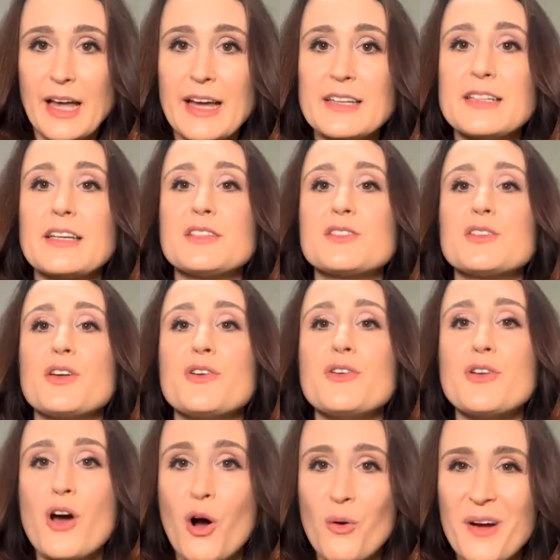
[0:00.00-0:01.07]
And it's the
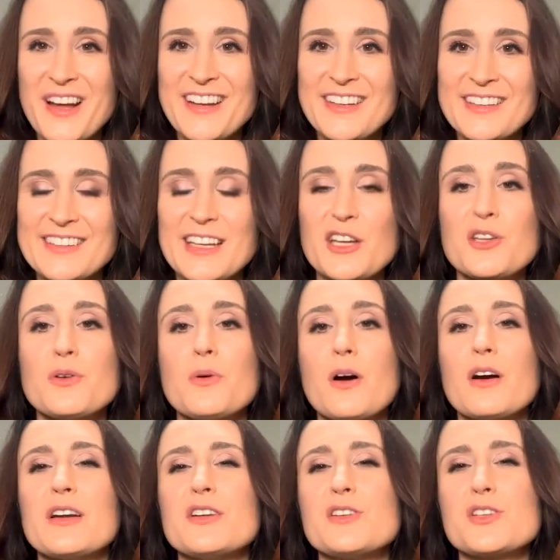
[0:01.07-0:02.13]
knowing that you
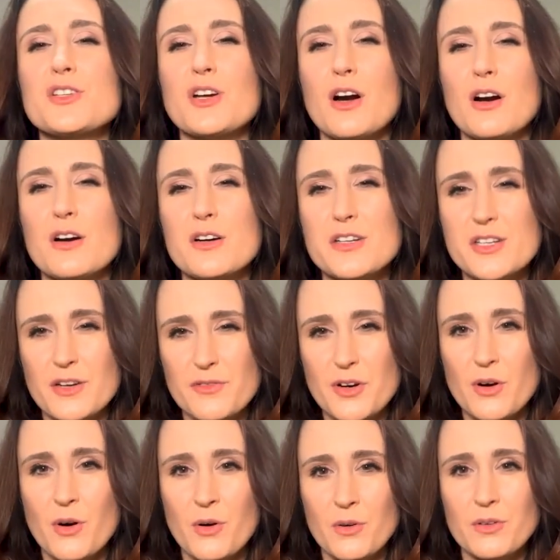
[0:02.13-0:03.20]
are in charge
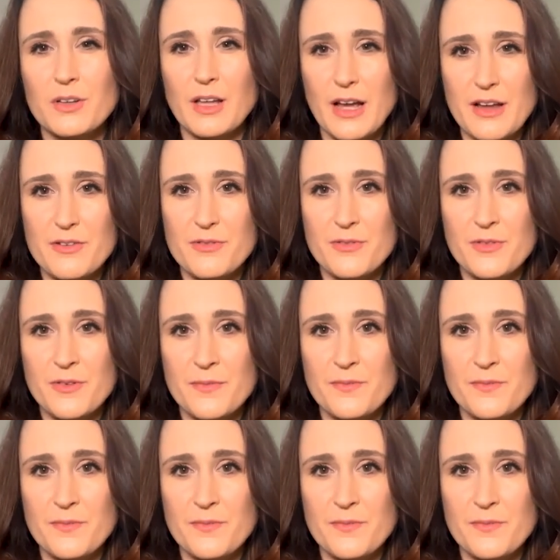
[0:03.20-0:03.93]
of your own life.